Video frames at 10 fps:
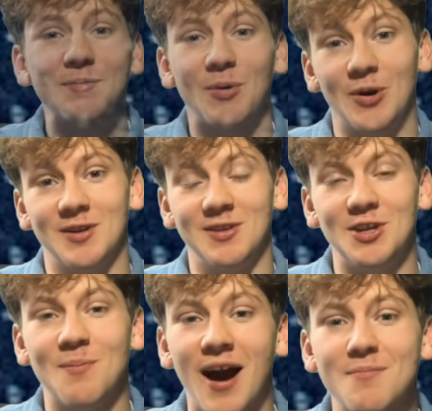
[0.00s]
point,
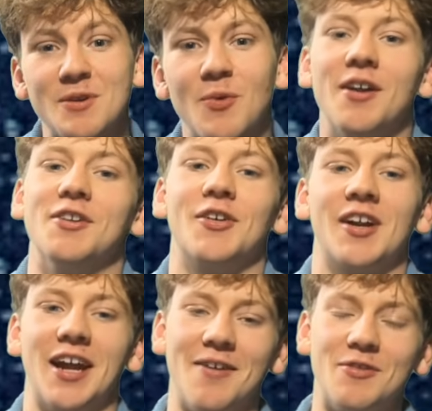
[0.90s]
you might be
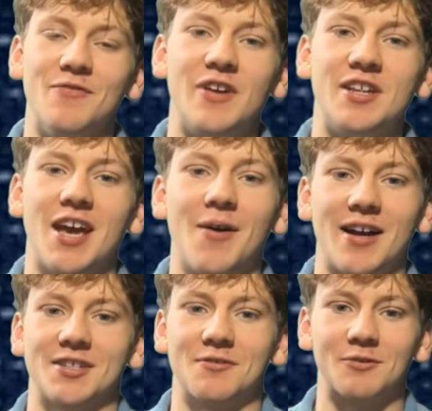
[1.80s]
wondering if the video
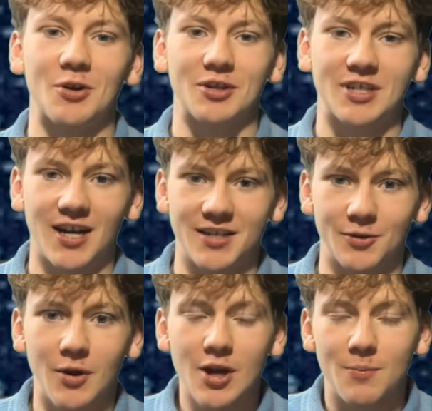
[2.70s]
has the wrong
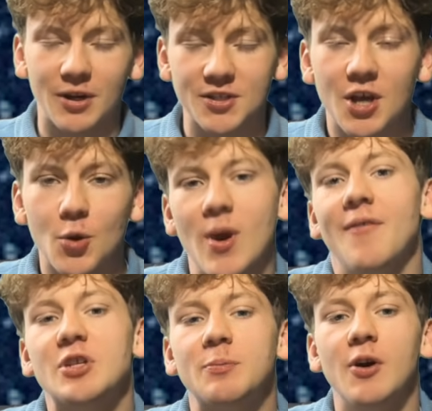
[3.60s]
title, because we
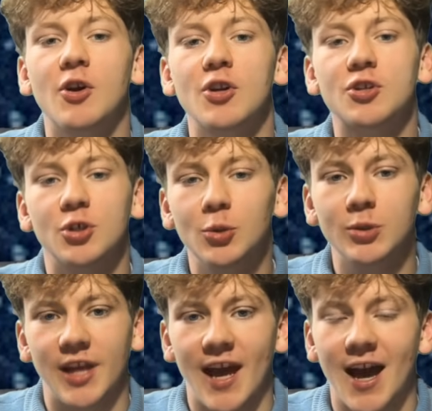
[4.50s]
haven't spoken at
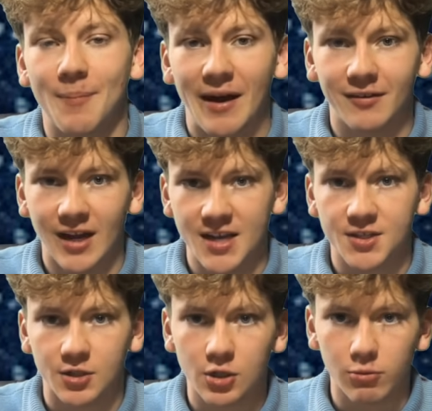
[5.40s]
all yet about
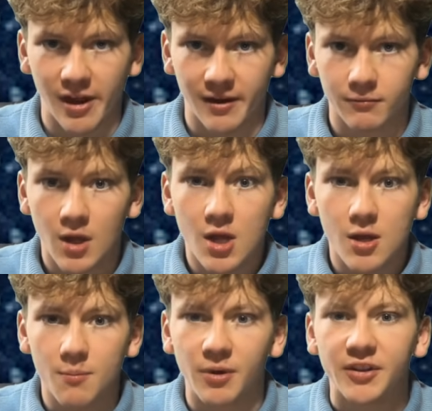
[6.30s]
laser cooling,
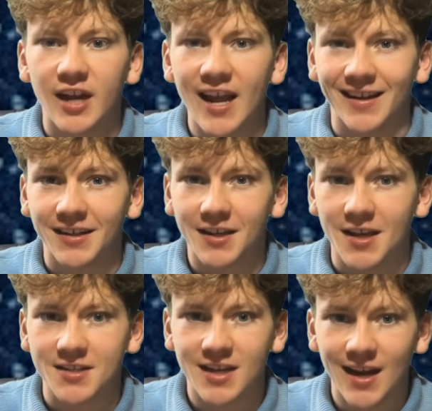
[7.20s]
but the link
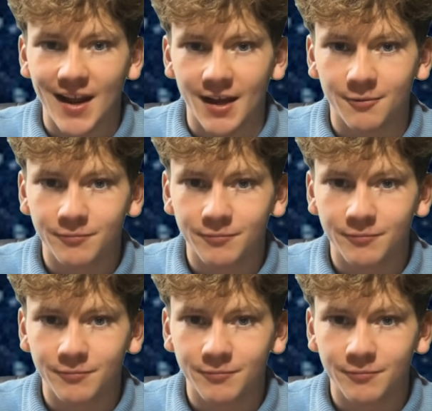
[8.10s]
is clear.